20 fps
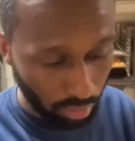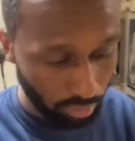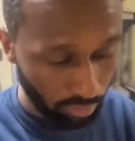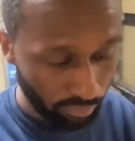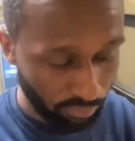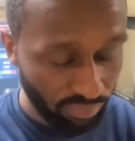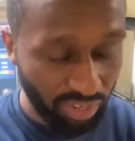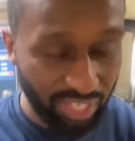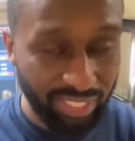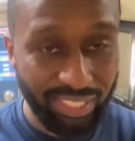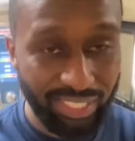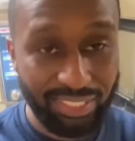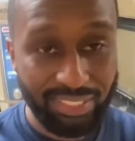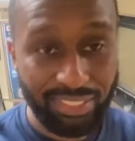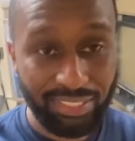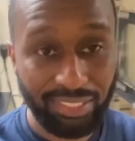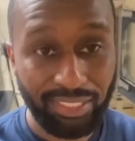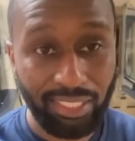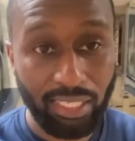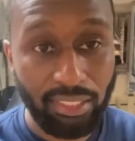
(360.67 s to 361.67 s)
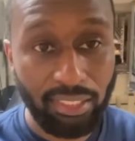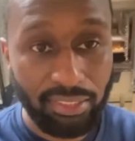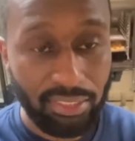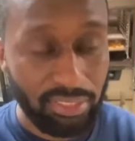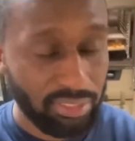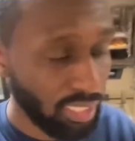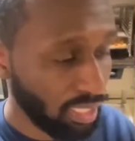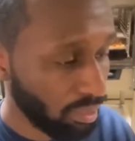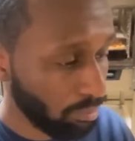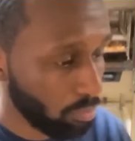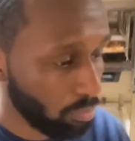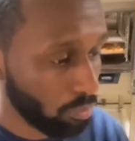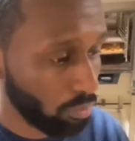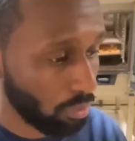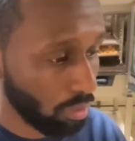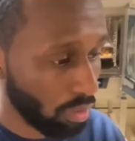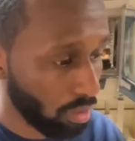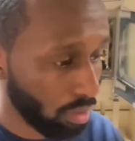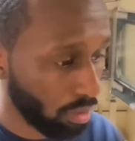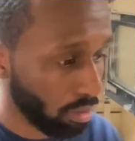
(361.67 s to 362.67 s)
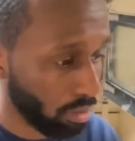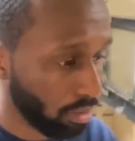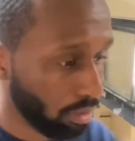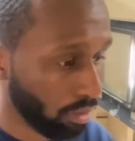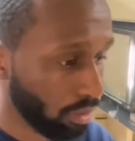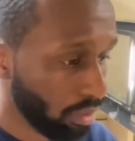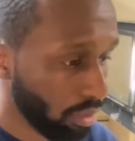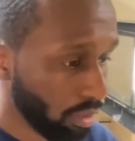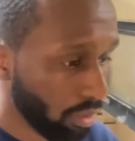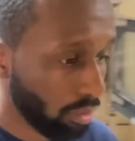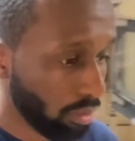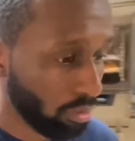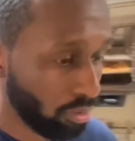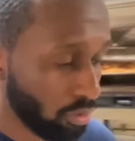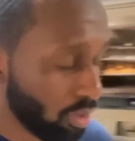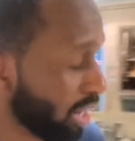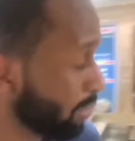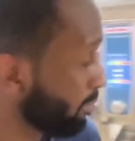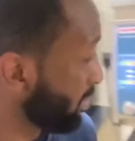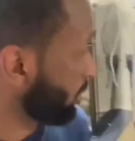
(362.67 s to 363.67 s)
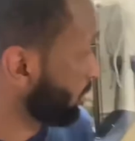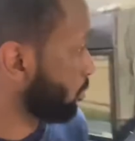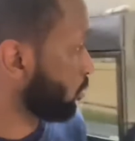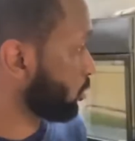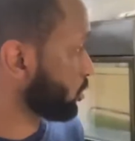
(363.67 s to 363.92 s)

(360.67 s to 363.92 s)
financially unstable. You know, I make poor